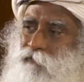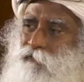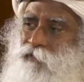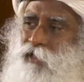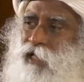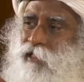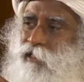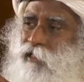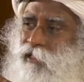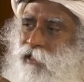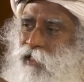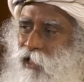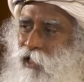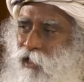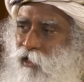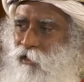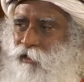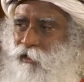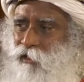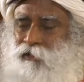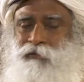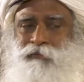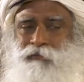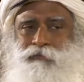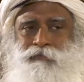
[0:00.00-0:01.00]
scale.
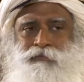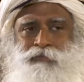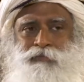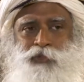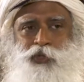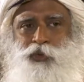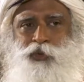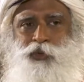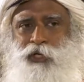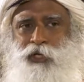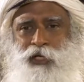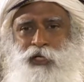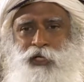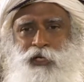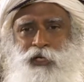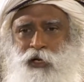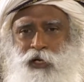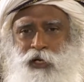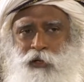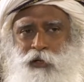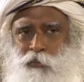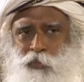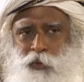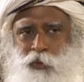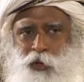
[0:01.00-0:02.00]
You cannot
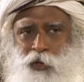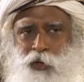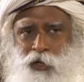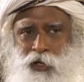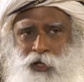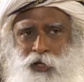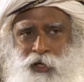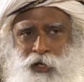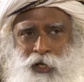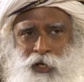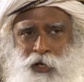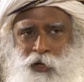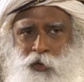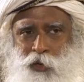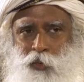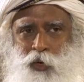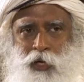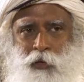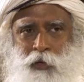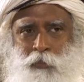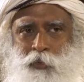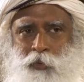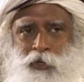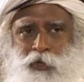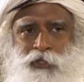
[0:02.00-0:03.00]
employ
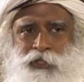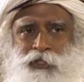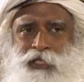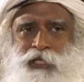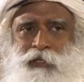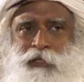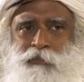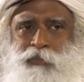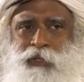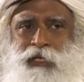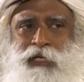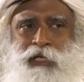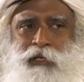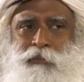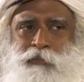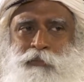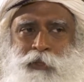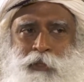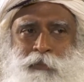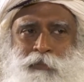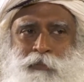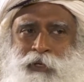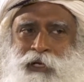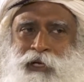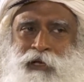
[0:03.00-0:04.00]
1.3 billion
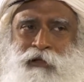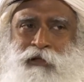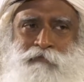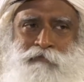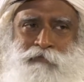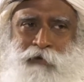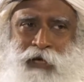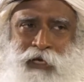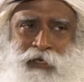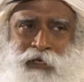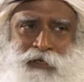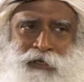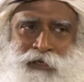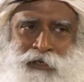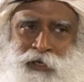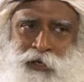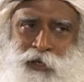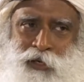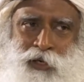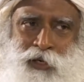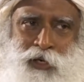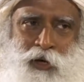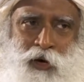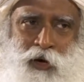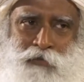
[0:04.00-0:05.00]
people in a factory or an
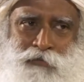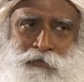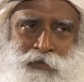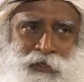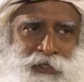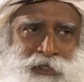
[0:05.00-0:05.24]
office or